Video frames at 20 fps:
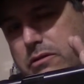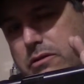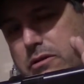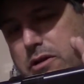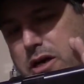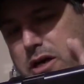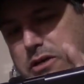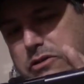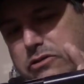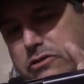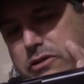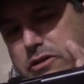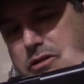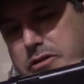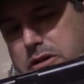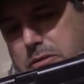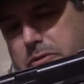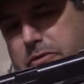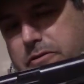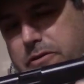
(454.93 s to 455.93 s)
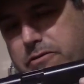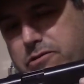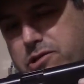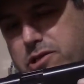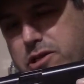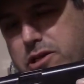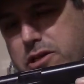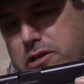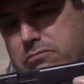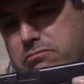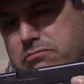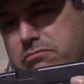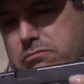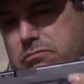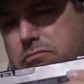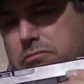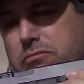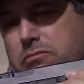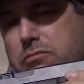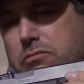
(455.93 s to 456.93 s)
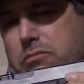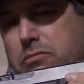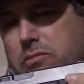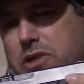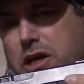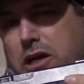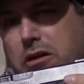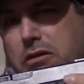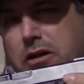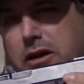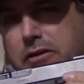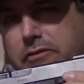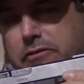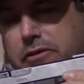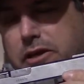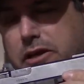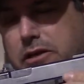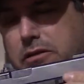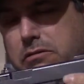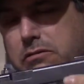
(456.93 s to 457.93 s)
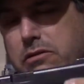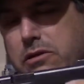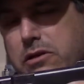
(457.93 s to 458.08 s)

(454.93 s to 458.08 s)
Honestly, not my favorite gun. Not a Glock fan.